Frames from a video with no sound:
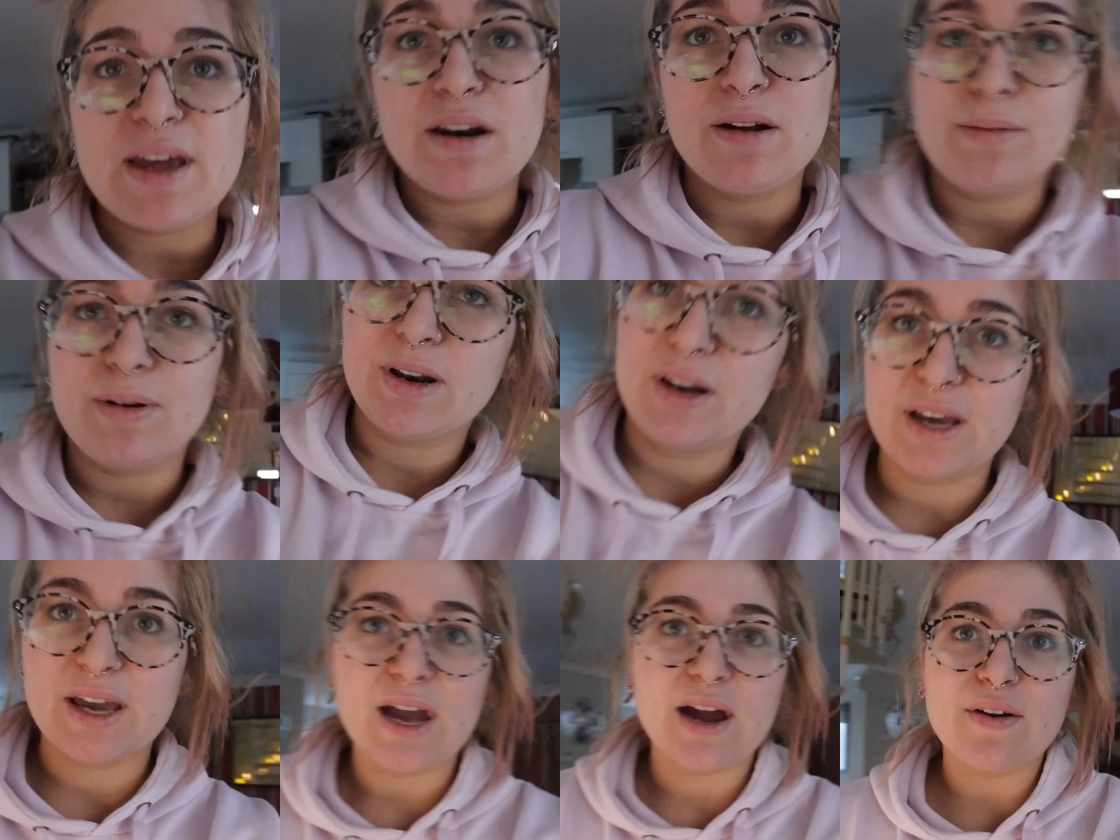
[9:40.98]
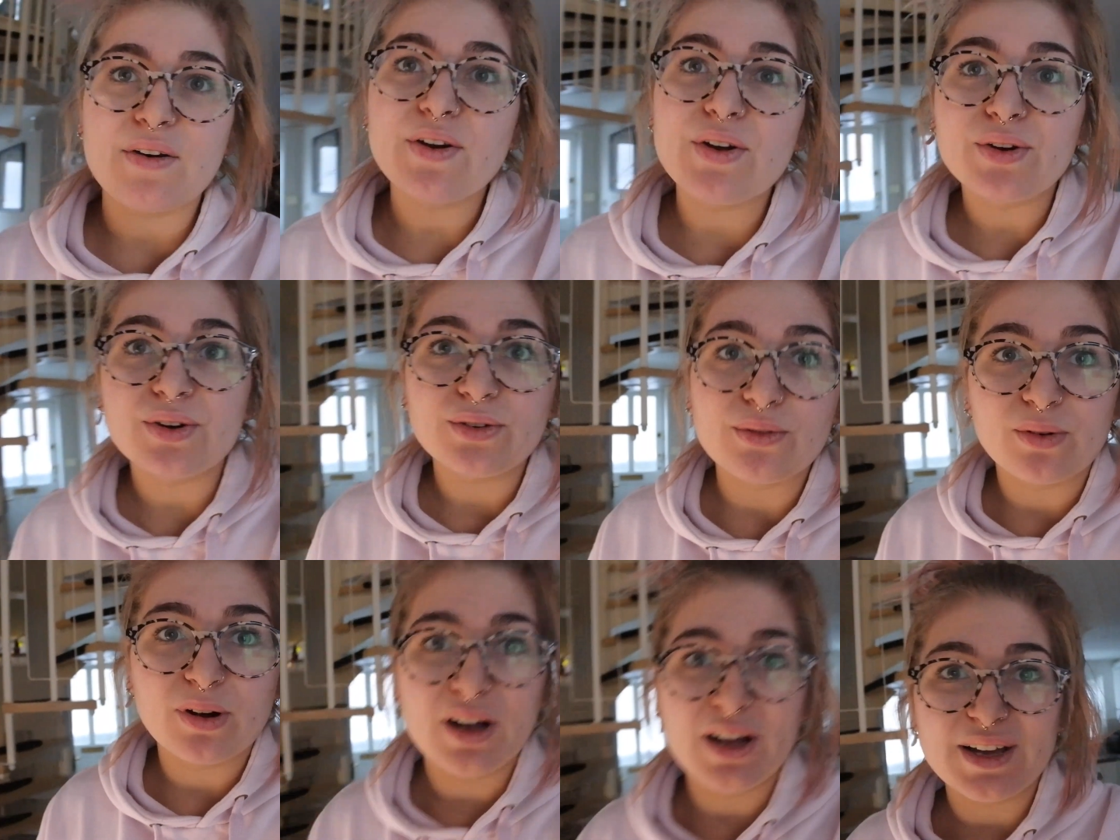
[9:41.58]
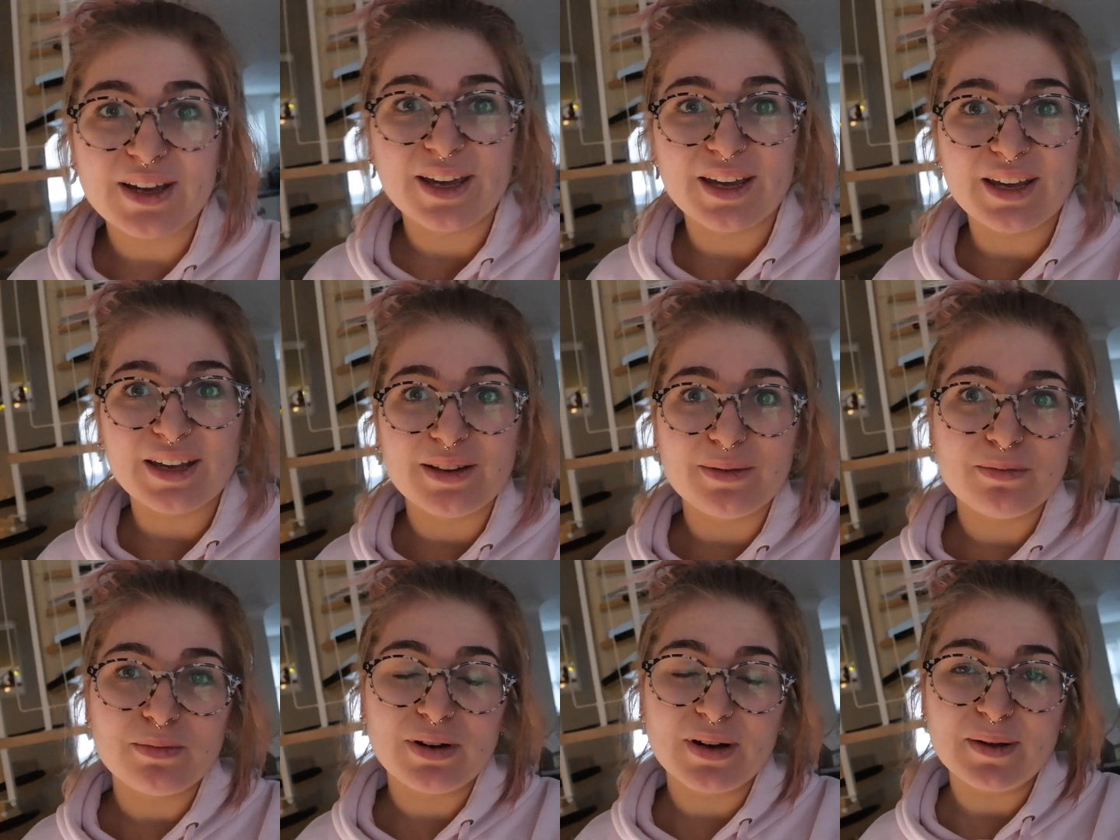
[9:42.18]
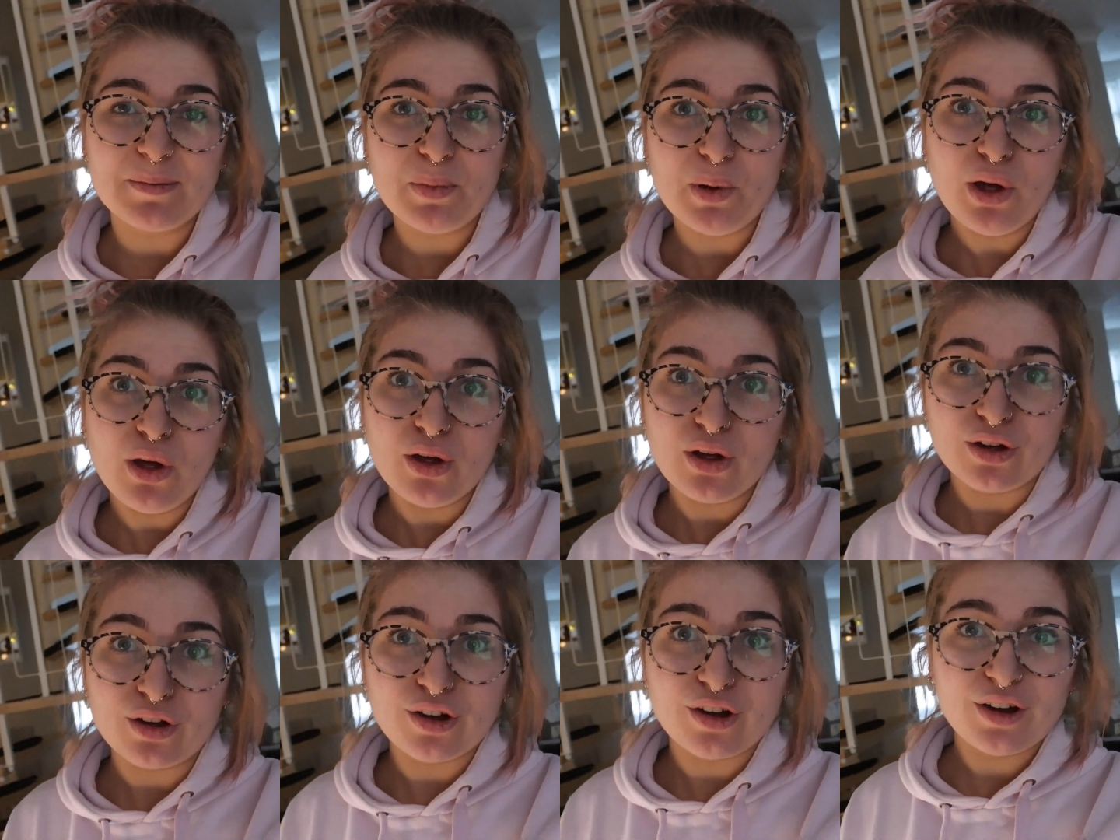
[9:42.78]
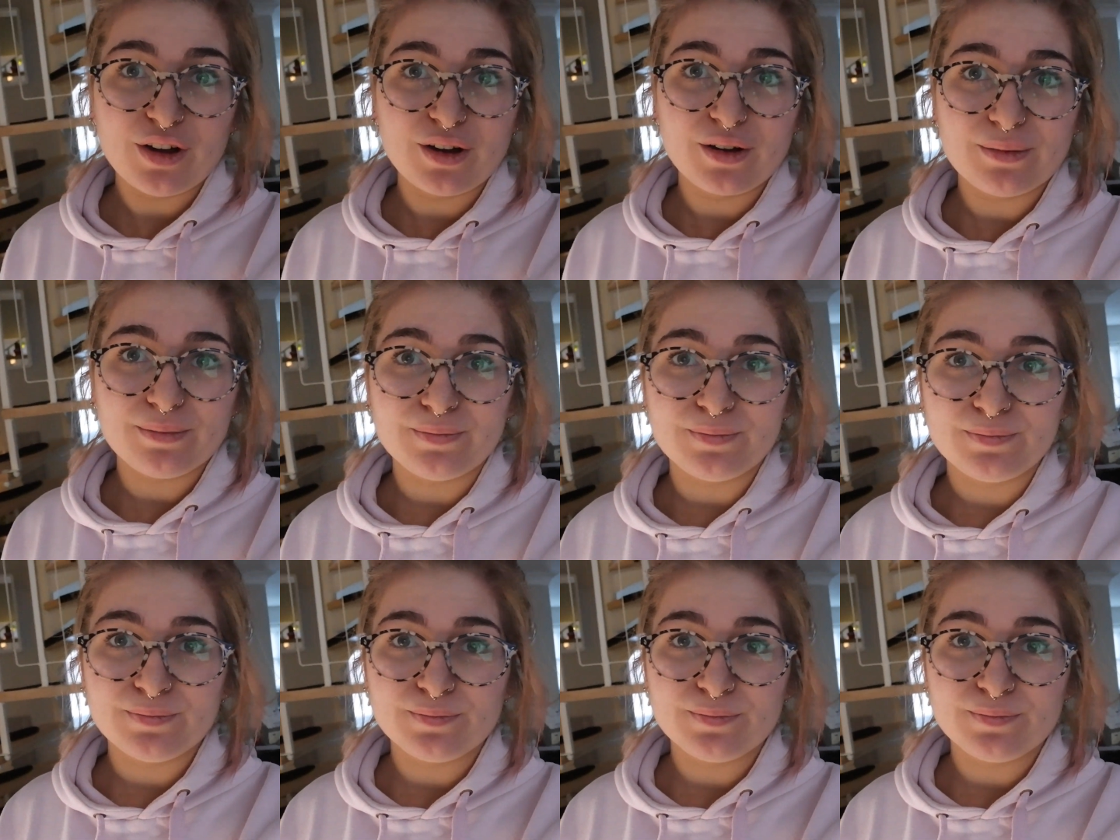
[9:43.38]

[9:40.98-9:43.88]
then I'm going to carry on working in my book.